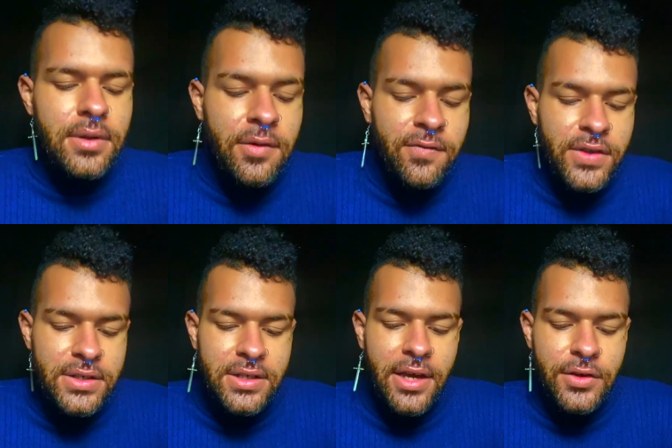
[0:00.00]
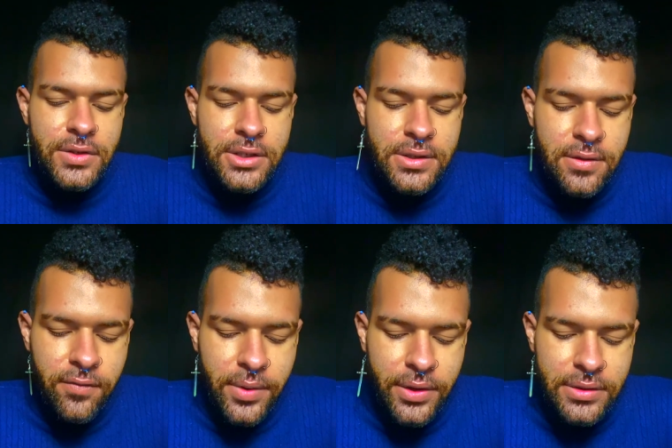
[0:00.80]
conflicting energies of
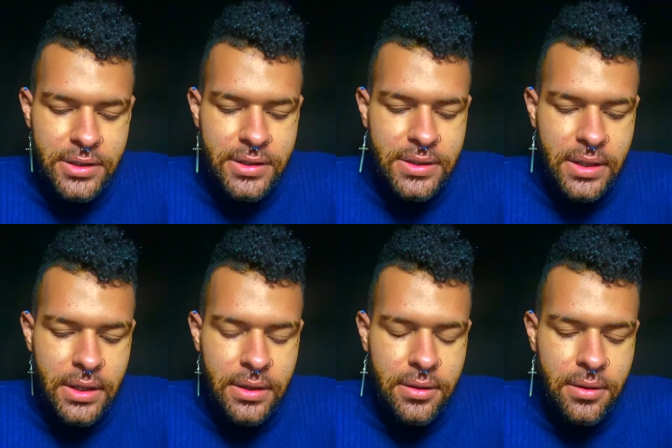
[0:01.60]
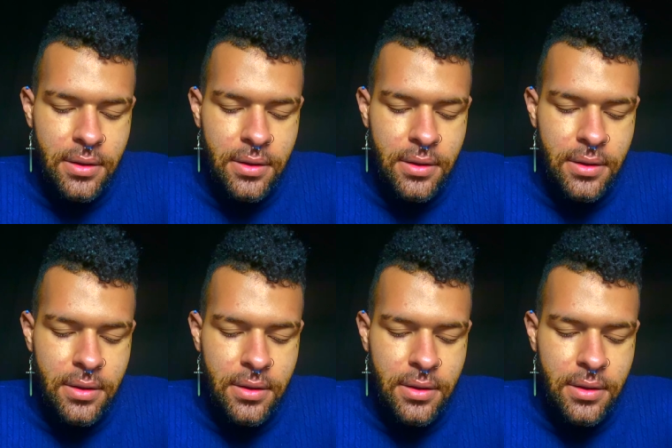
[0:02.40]
where it's just like